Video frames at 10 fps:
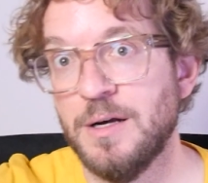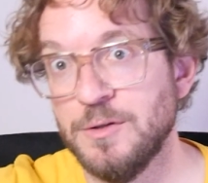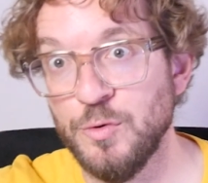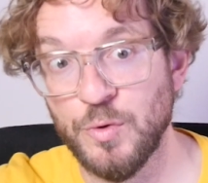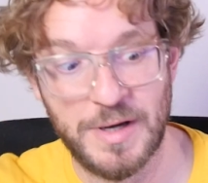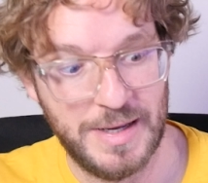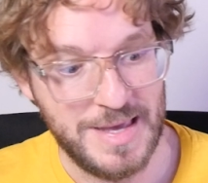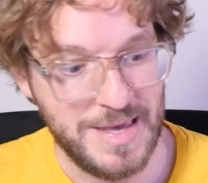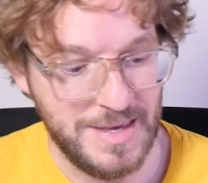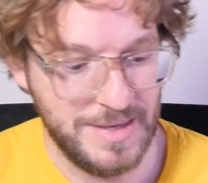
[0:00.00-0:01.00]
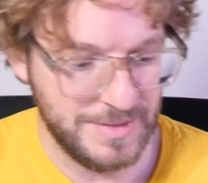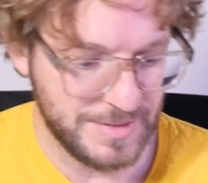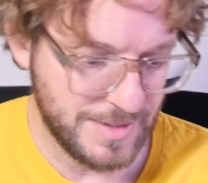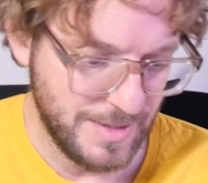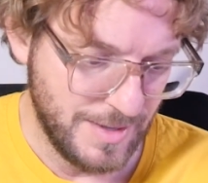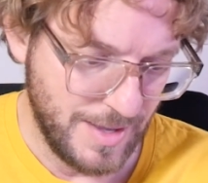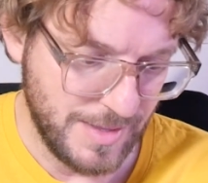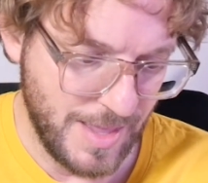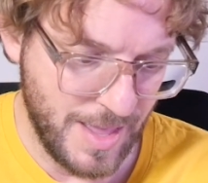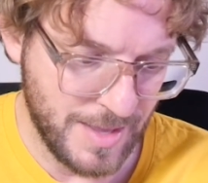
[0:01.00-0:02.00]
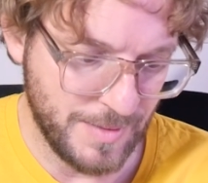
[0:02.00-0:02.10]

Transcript: Do east, and then